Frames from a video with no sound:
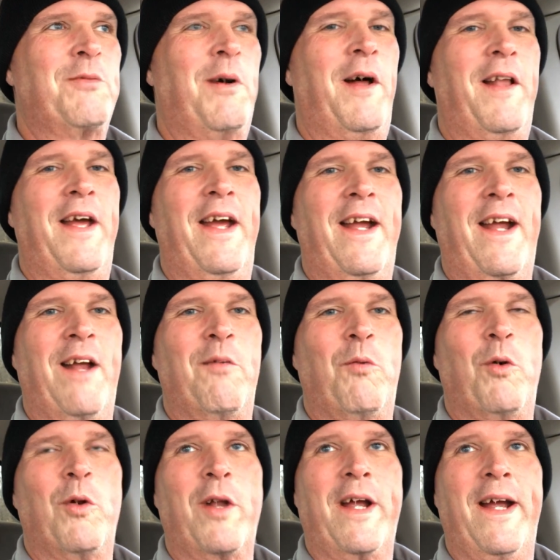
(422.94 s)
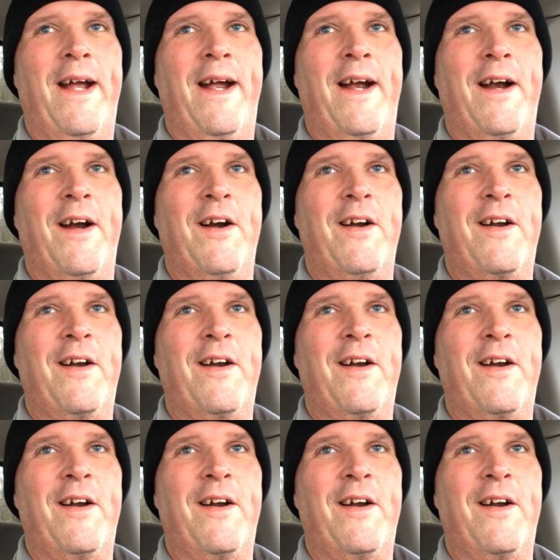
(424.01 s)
why they get woolly hair